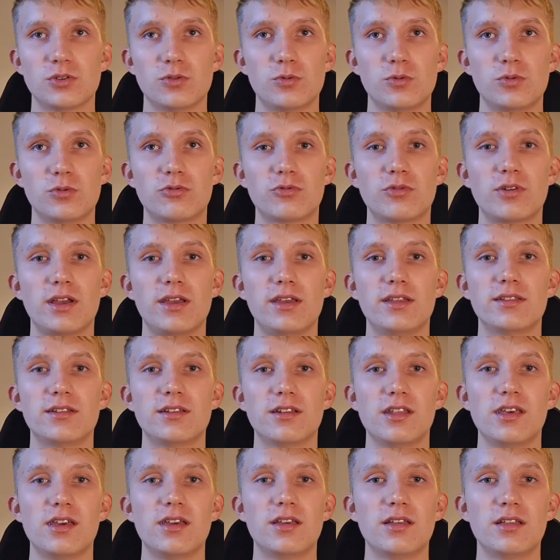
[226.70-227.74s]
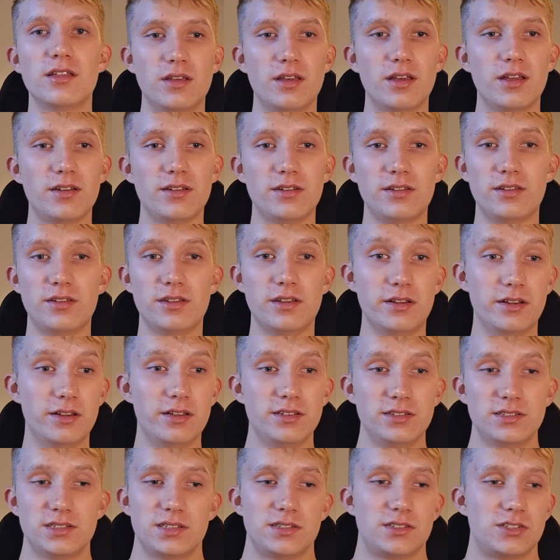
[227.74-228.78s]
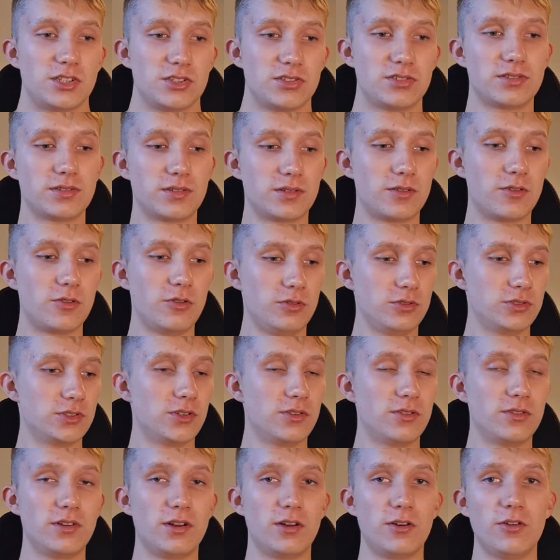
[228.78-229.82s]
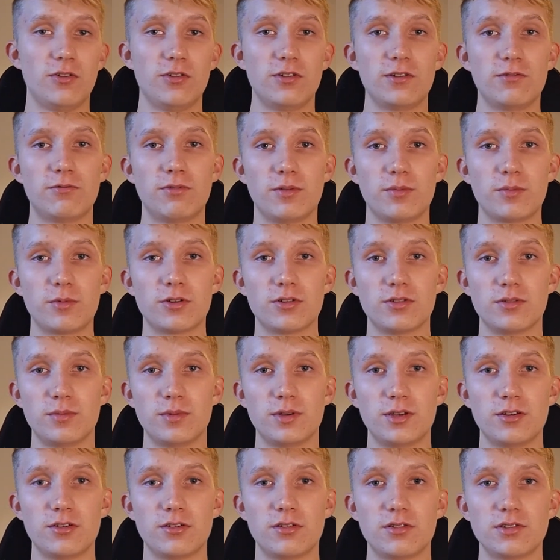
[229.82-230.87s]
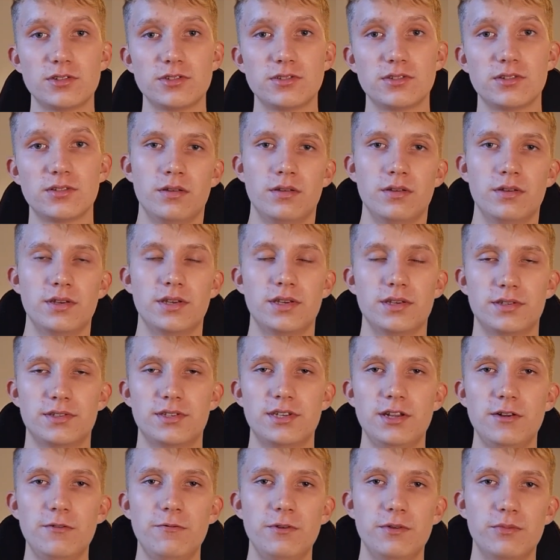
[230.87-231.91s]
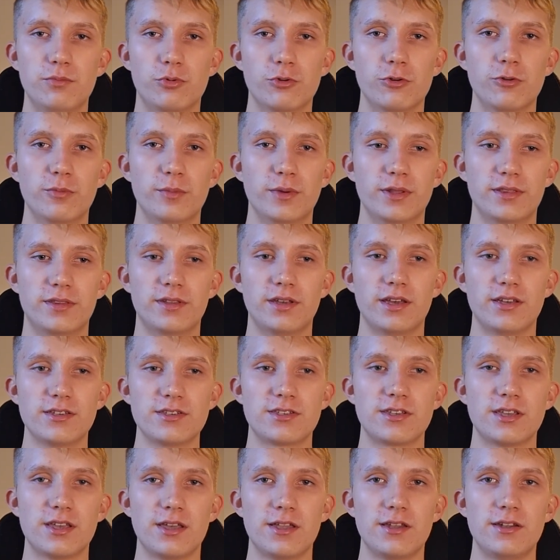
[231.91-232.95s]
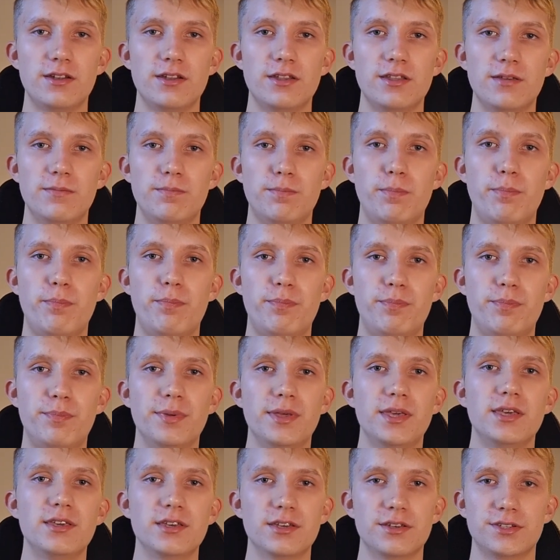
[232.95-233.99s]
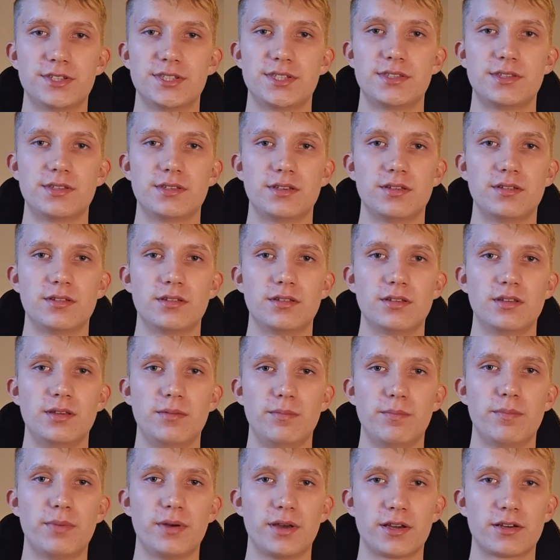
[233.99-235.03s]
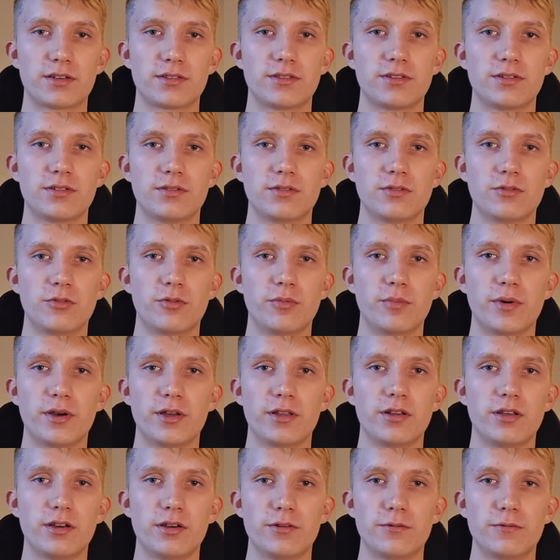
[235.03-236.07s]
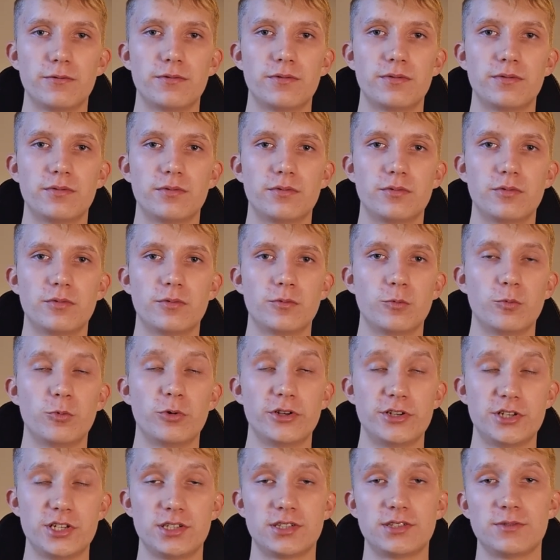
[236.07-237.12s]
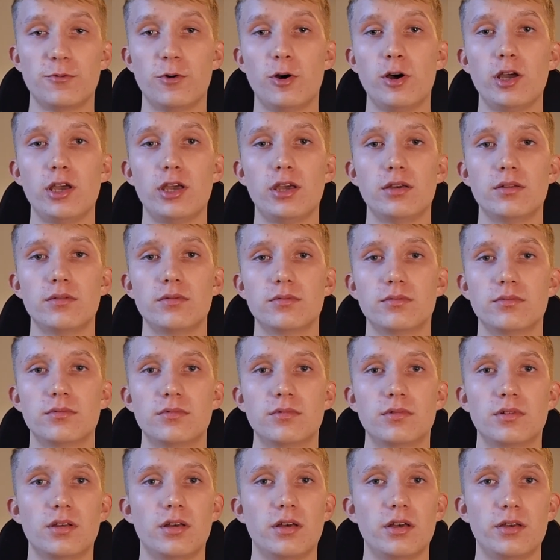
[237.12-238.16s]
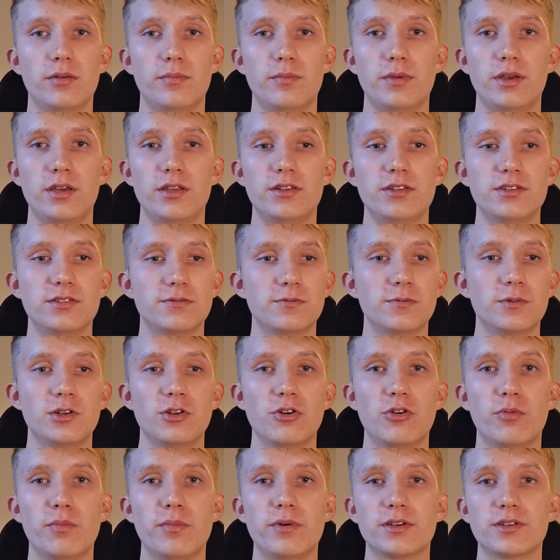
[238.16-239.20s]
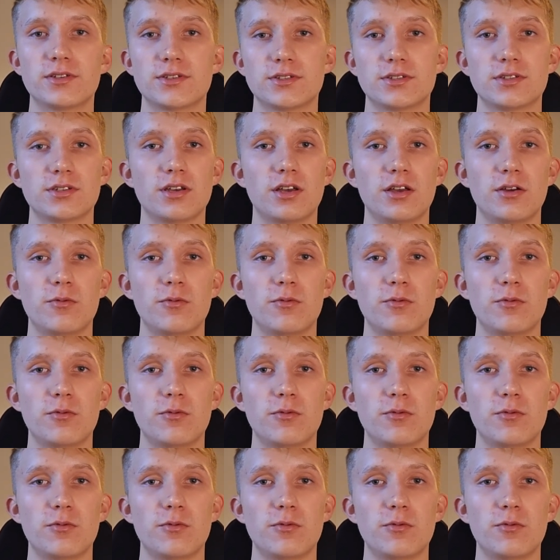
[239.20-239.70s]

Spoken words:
greatly. And the list just goes on and on, if I'm gonna be honest. Self-improvement has had the biggest impact on my life, which is why I made this video, because I